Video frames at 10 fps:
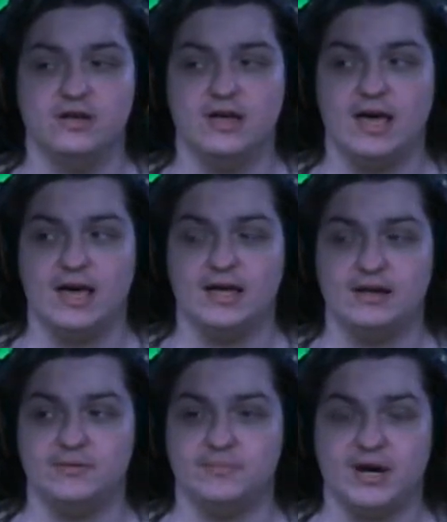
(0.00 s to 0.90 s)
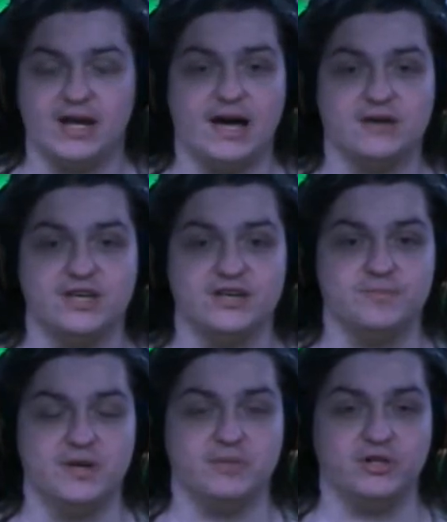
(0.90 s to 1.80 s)
And my house has
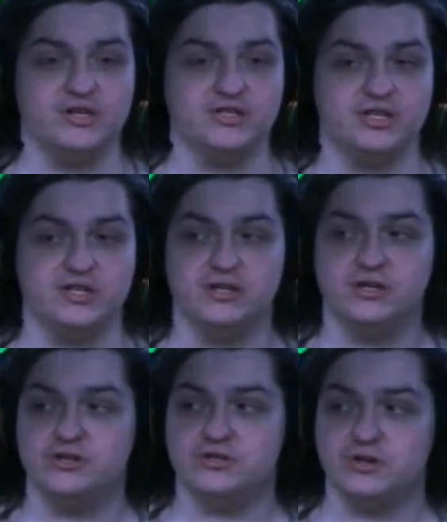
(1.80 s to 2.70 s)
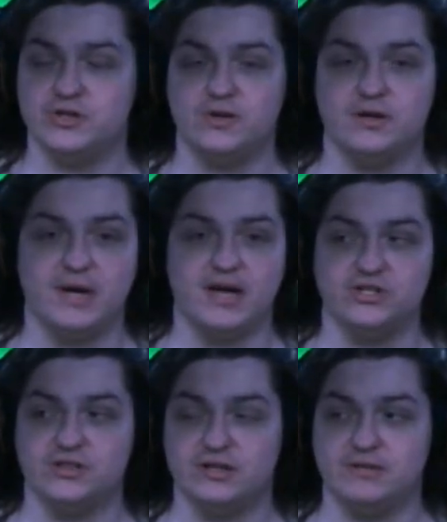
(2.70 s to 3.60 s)
minimal AC. So you can
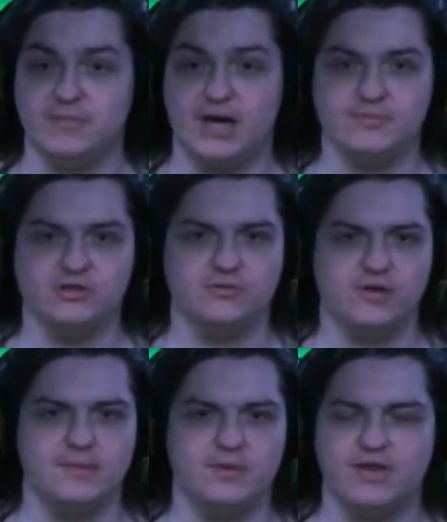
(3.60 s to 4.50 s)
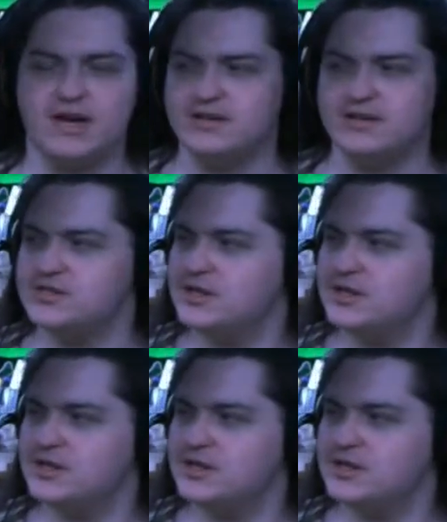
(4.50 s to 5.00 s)
imagine the absolute nightmare that is.